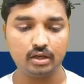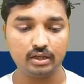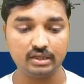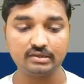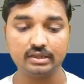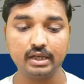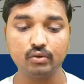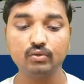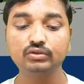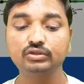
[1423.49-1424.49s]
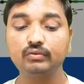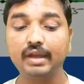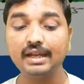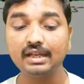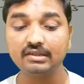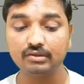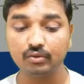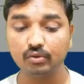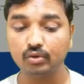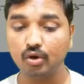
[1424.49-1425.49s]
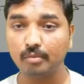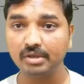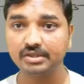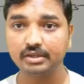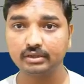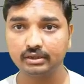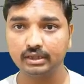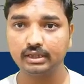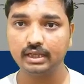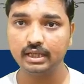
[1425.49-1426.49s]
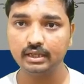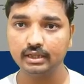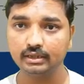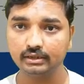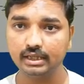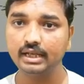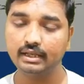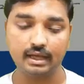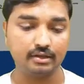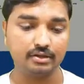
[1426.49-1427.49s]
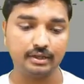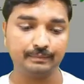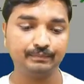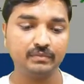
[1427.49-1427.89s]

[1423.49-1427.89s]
is there whose weight is equal to how much? 33 kg.